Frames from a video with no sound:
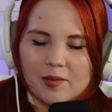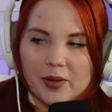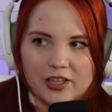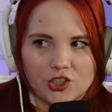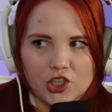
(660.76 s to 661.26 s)
a
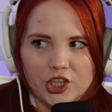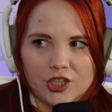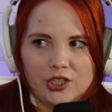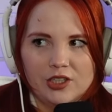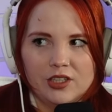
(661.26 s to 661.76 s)

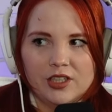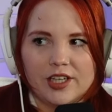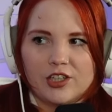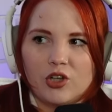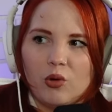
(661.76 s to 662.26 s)
picture
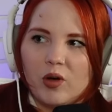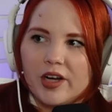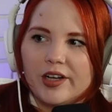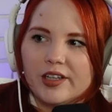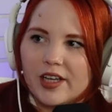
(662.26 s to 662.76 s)
and you don't
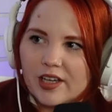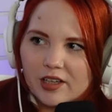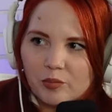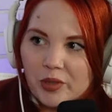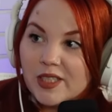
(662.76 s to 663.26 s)
want to like
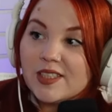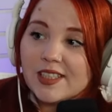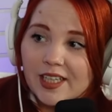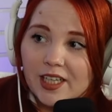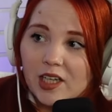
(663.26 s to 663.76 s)
be
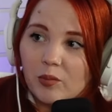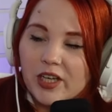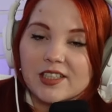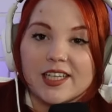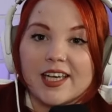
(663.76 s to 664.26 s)
seen
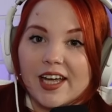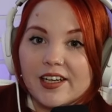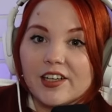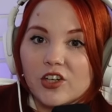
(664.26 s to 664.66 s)
because I get it.